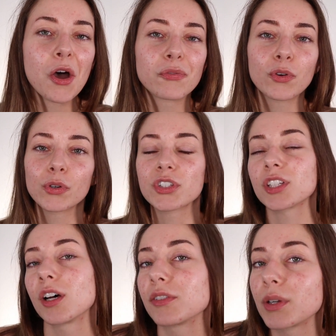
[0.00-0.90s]
of course,
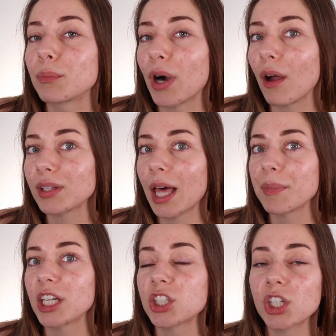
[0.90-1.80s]
of brow
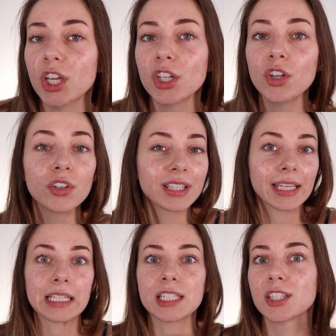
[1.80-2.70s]
lamination.
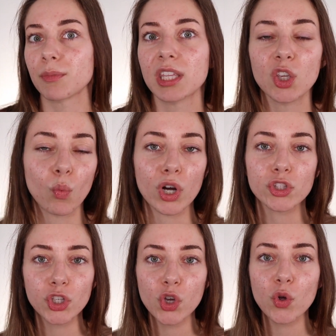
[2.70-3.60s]
Like, is it something you want to
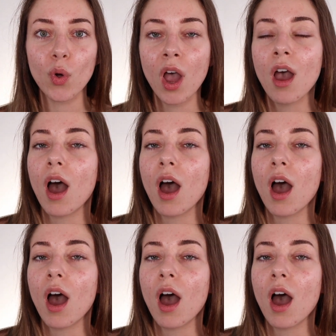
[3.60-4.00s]
do?